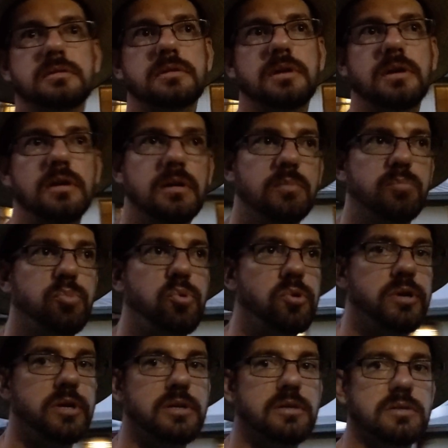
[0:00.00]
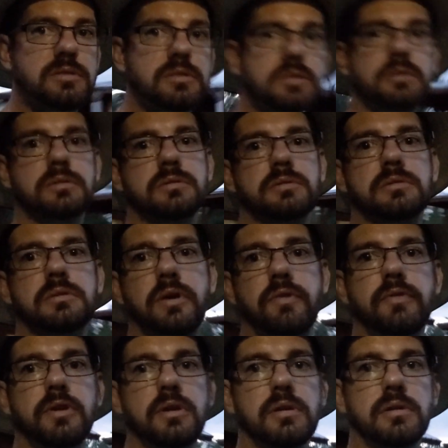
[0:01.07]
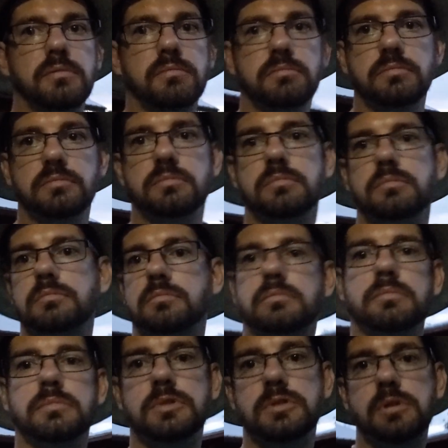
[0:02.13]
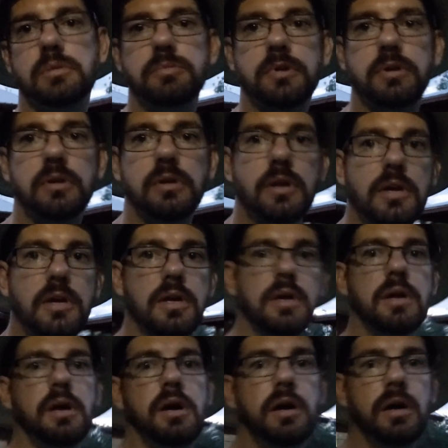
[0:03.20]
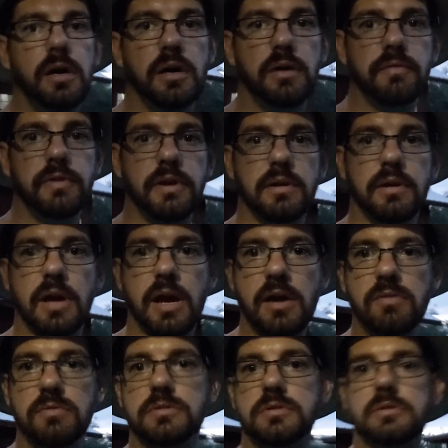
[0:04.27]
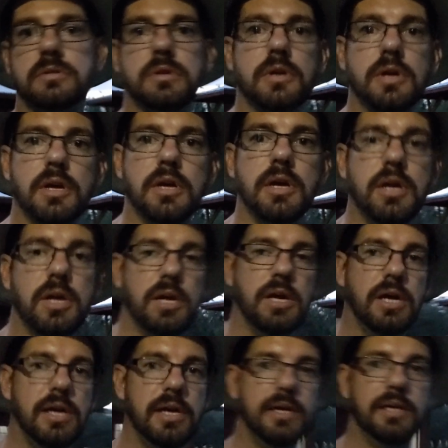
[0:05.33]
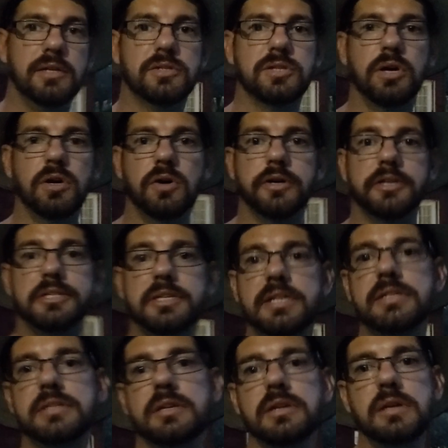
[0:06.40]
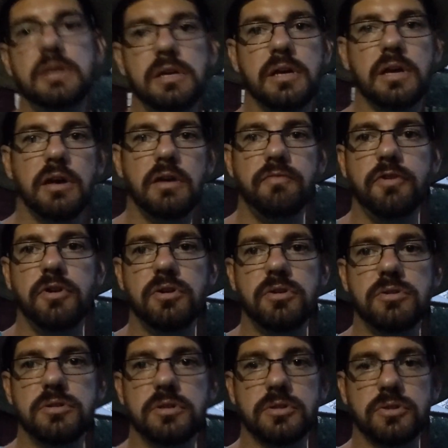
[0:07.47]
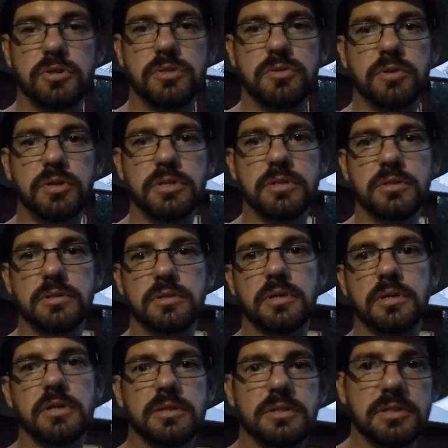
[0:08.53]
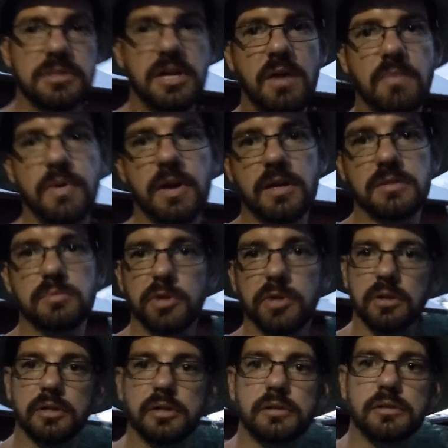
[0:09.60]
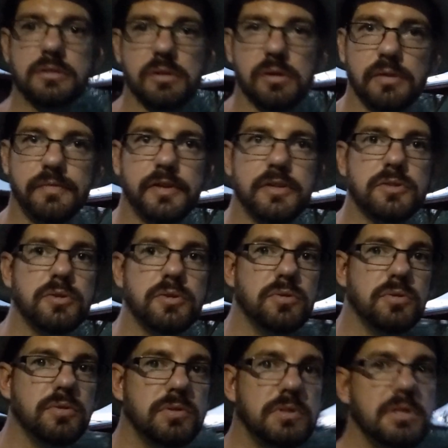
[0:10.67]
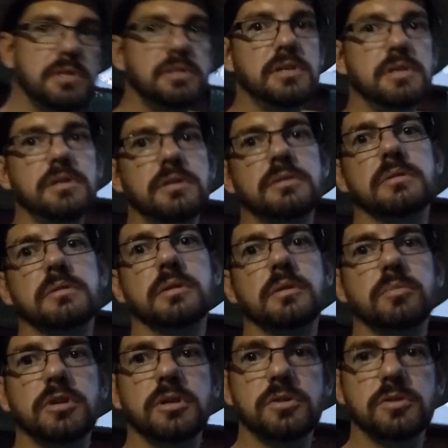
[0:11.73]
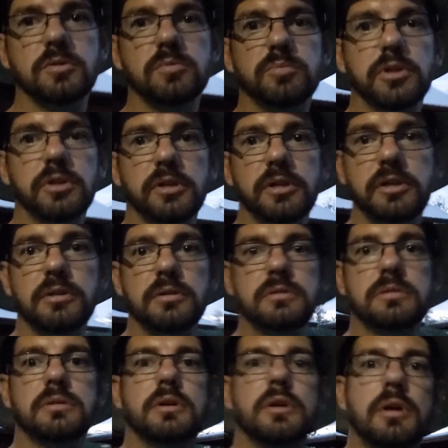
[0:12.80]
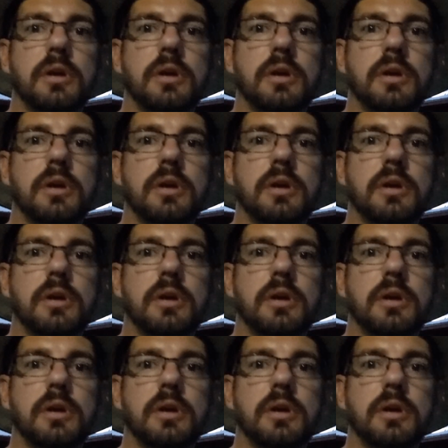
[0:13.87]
is like 0.67 something of an ounce. And so a cc, if you're using drench syringes, is the same thing as a milliliter. So if it's 2 cc's, it's going to be 2 milliliters.